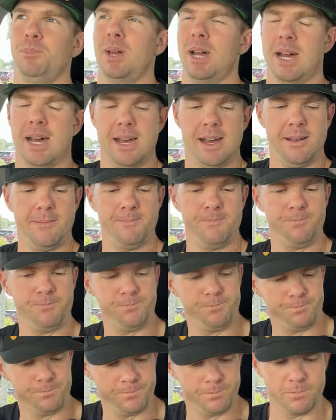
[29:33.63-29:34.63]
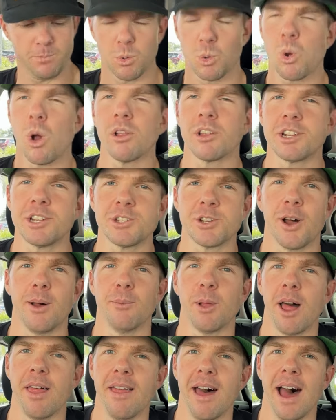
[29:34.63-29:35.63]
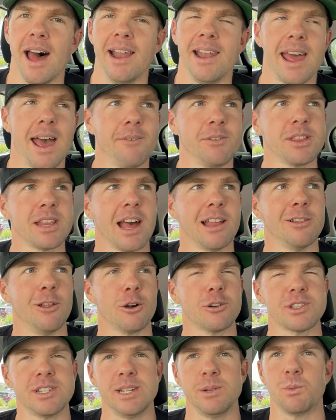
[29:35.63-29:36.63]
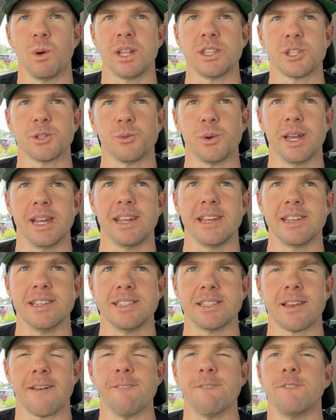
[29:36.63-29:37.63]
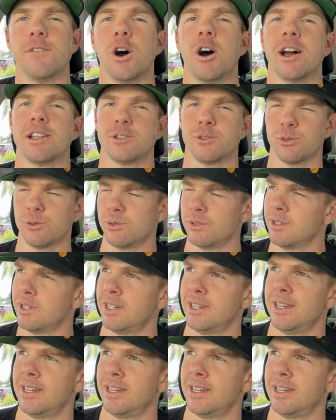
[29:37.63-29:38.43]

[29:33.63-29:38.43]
Um, quality time like that, having that locked in once a week is vital.